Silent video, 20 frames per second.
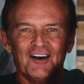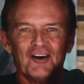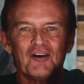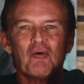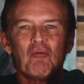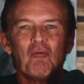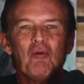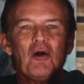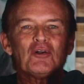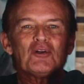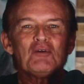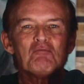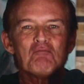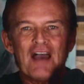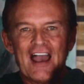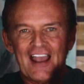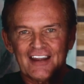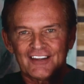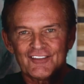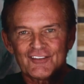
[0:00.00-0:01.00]
Welcome
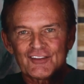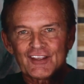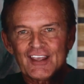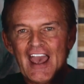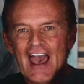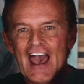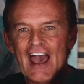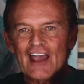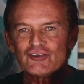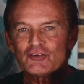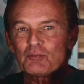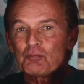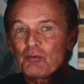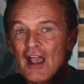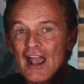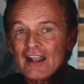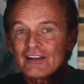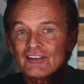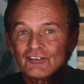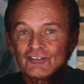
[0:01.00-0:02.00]
back to the Cash
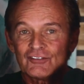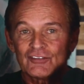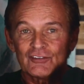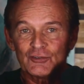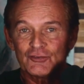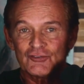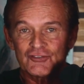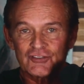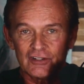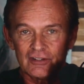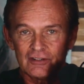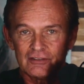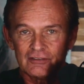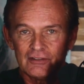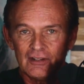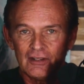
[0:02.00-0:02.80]
Practice Solution,